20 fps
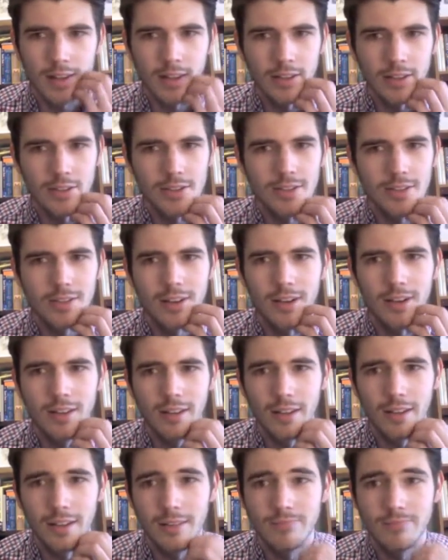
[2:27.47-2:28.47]
Like she thought
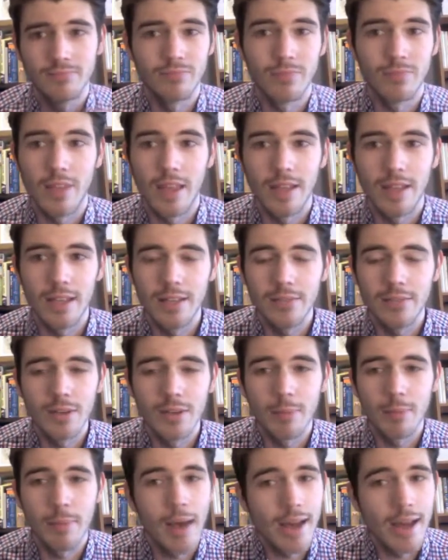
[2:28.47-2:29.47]
like even
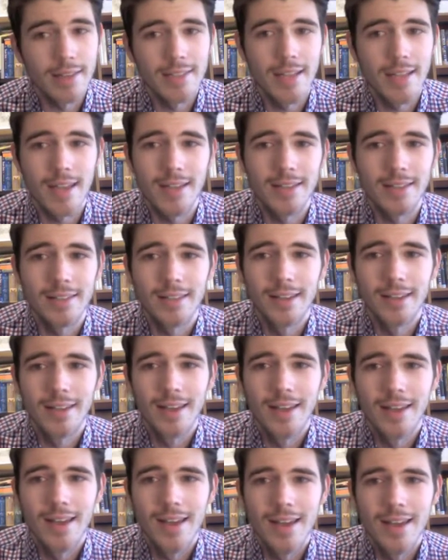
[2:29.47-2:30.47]
a bad date
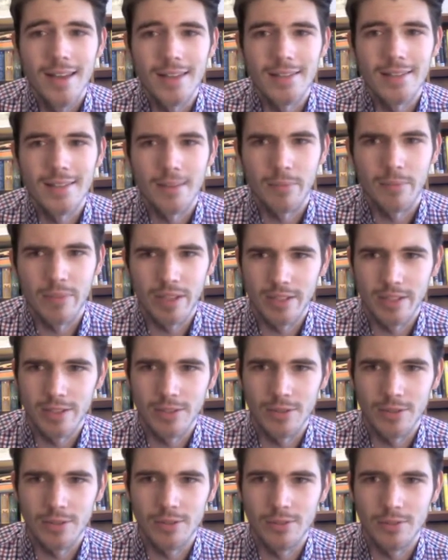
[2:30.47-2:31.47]
is something
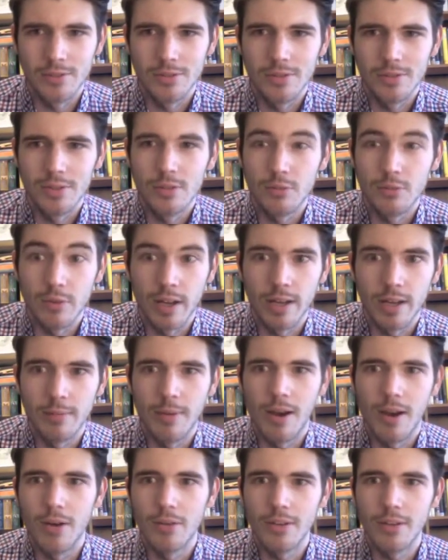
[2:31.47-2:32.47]
to write
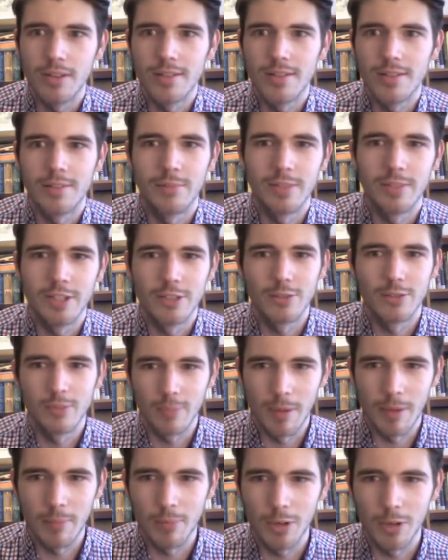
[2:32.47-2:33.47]
about and something to
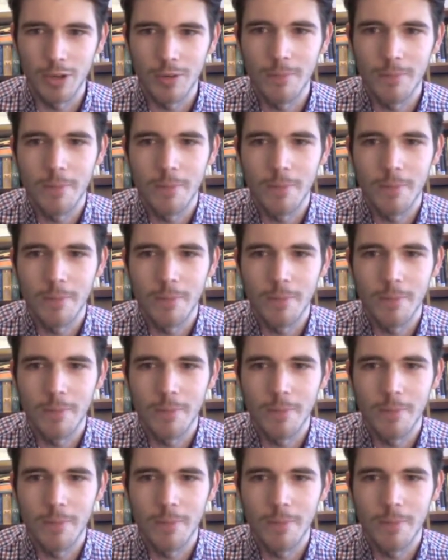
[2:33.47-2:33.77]
remember.